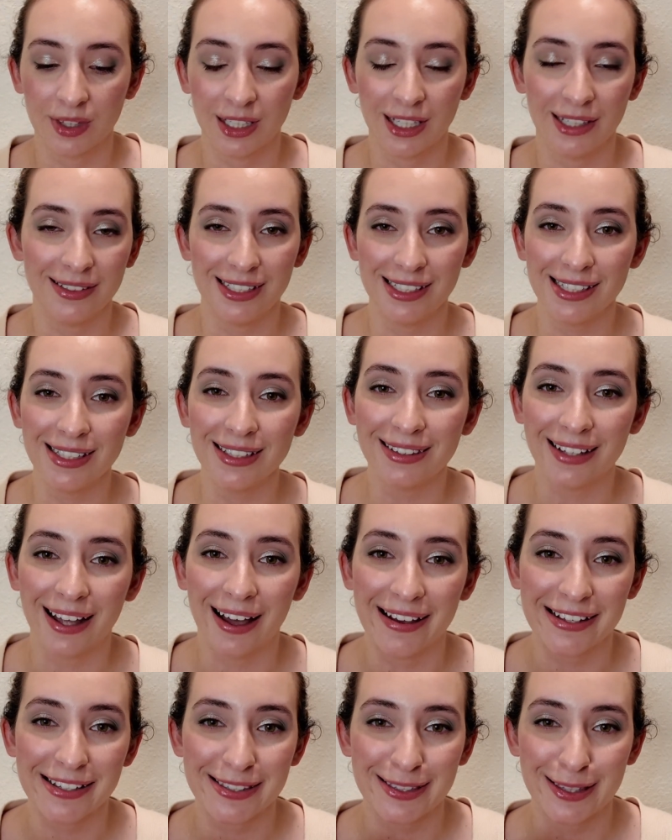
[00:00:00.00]
it doesn't
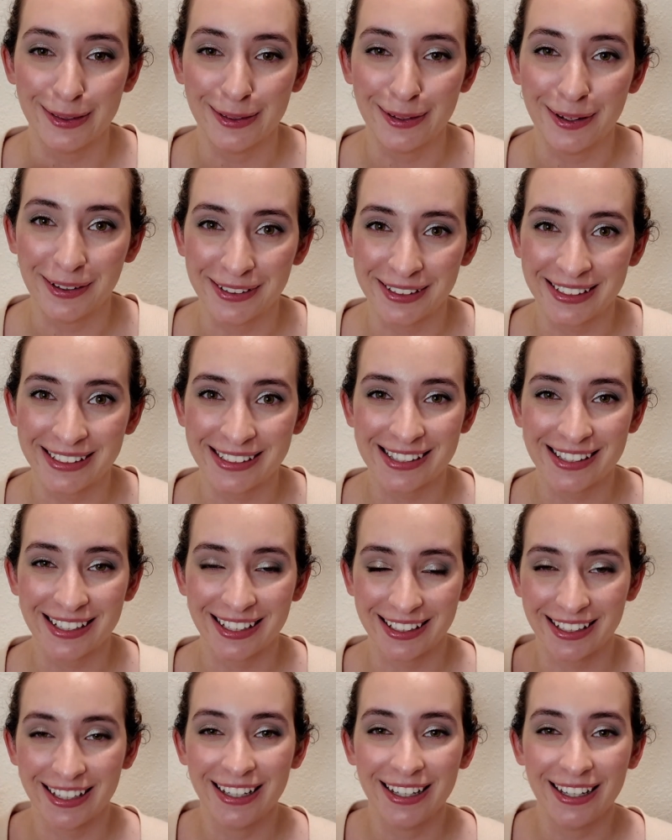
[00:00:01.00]
last the longest,
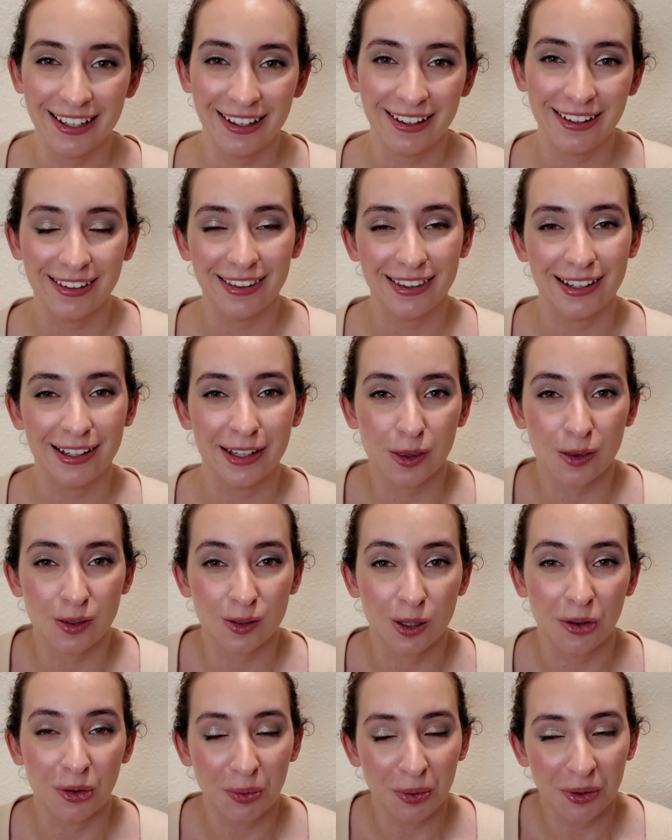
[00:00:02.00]
like the
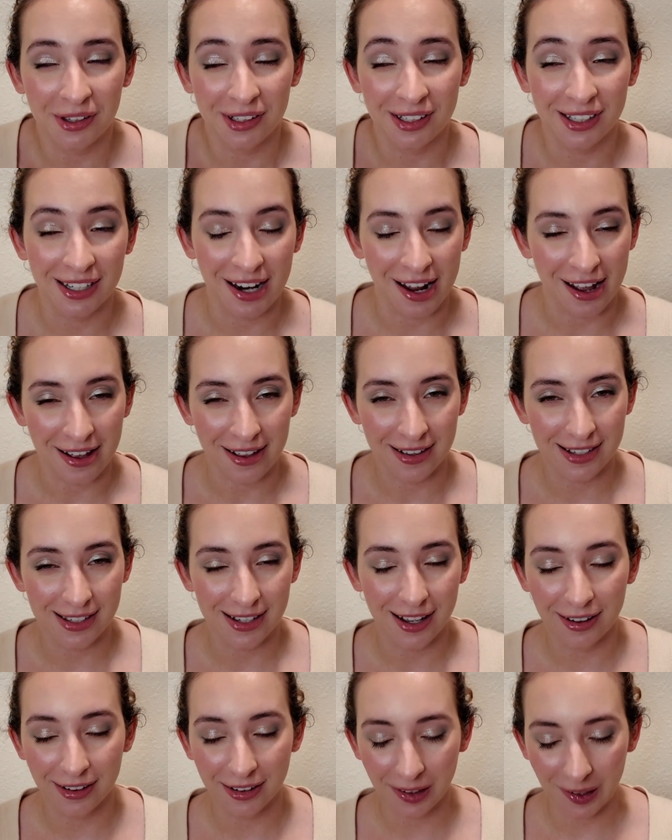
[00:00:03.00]
throw that it has
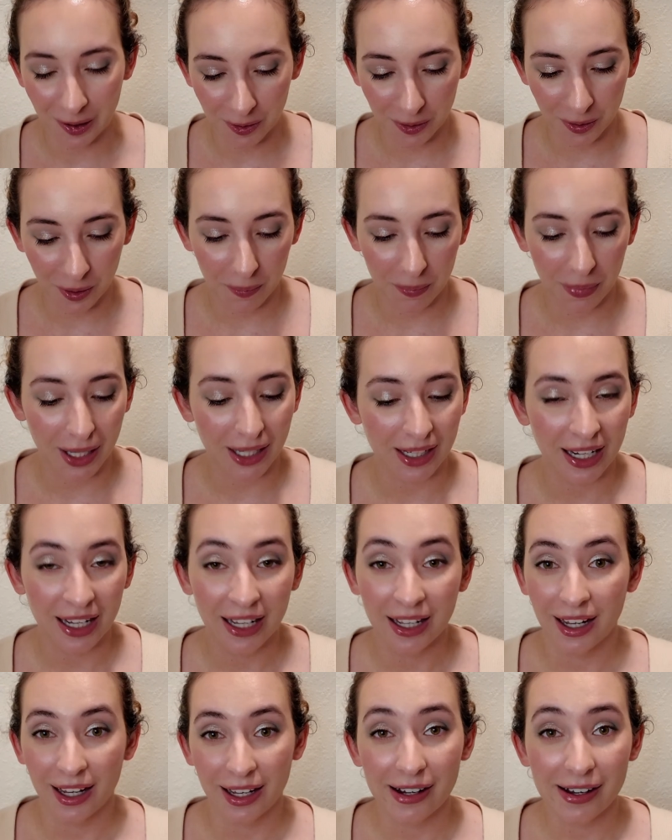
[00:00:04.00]
on you, but
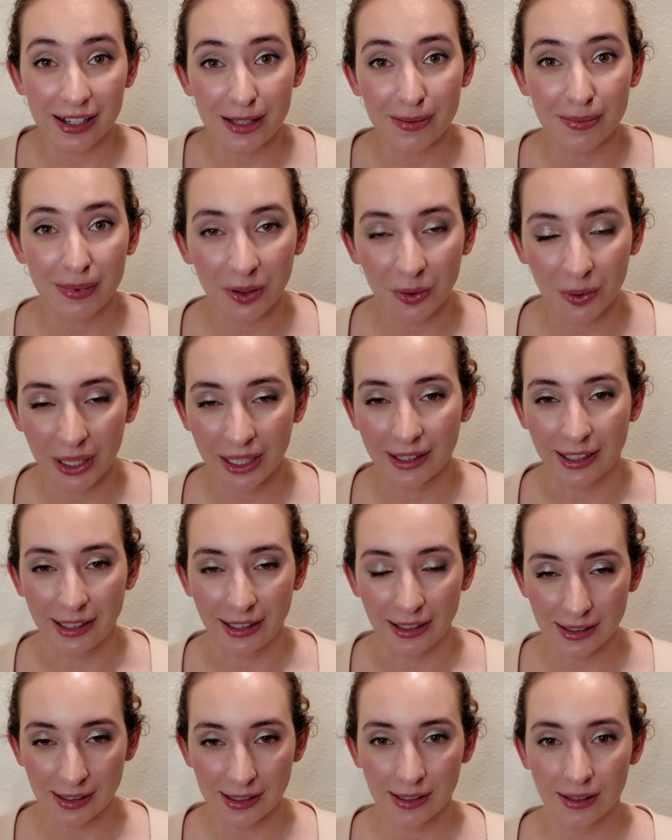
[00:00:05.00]
it does smell quite
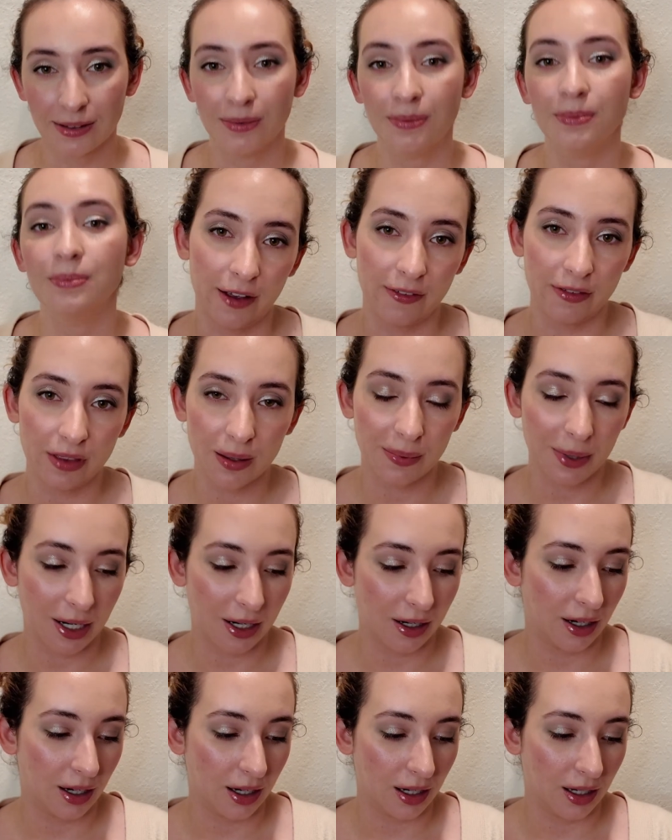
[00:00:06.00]
nice. I have the
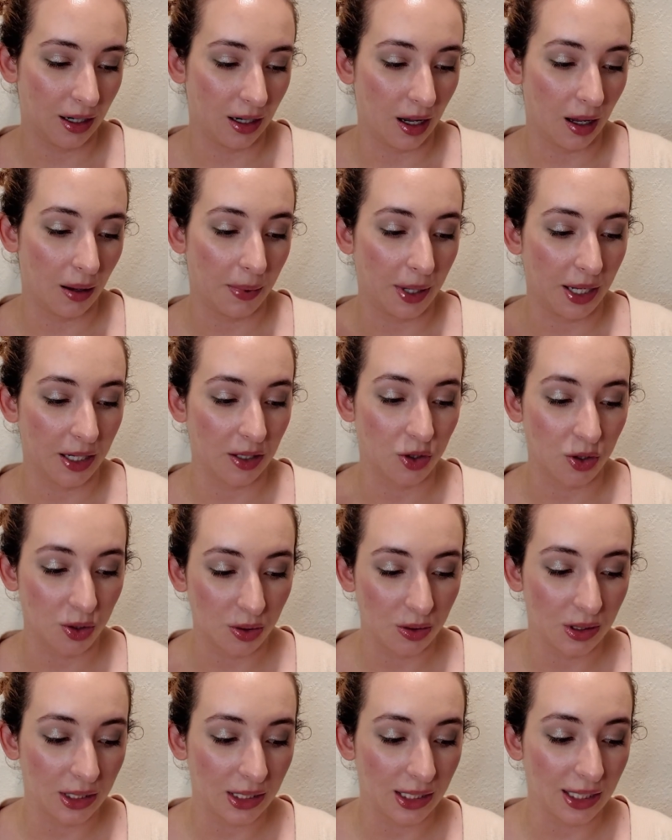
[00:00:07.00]
pear and
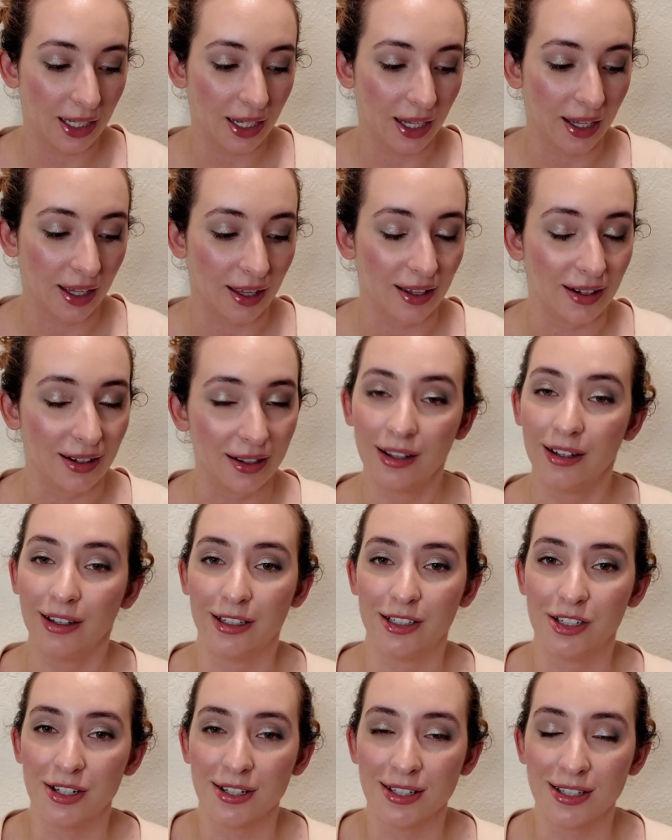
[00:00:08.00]
patchouli, and
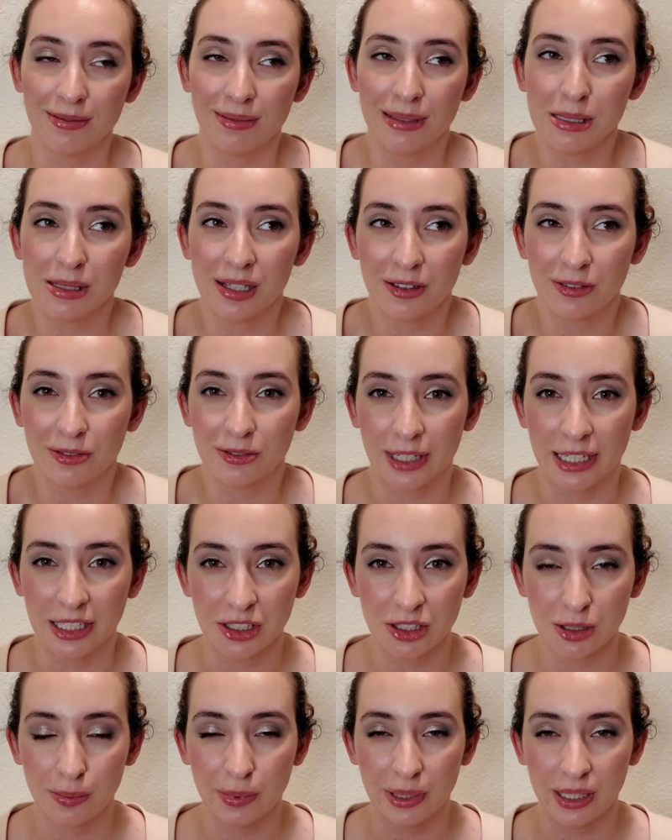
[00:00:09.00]
it just smells like
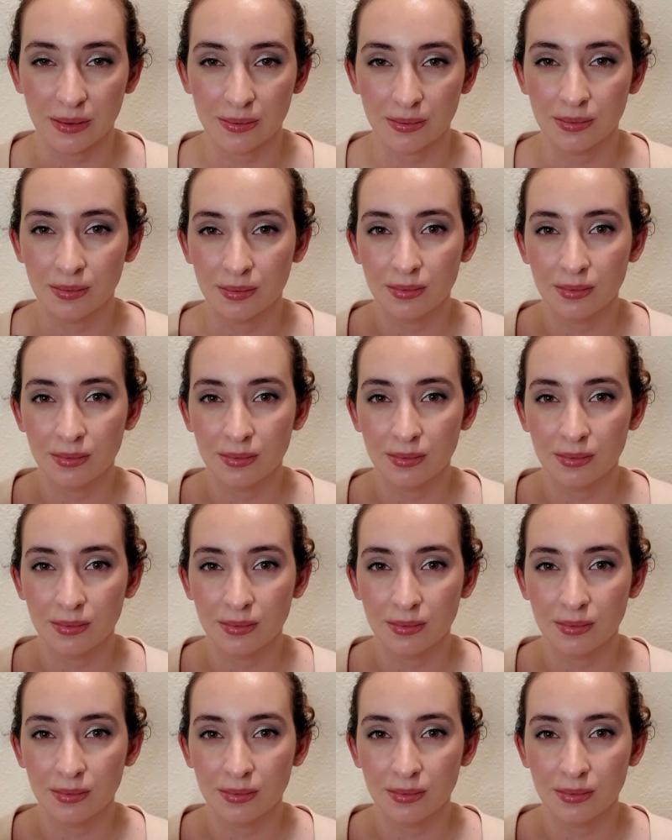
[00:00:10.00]
fresh, but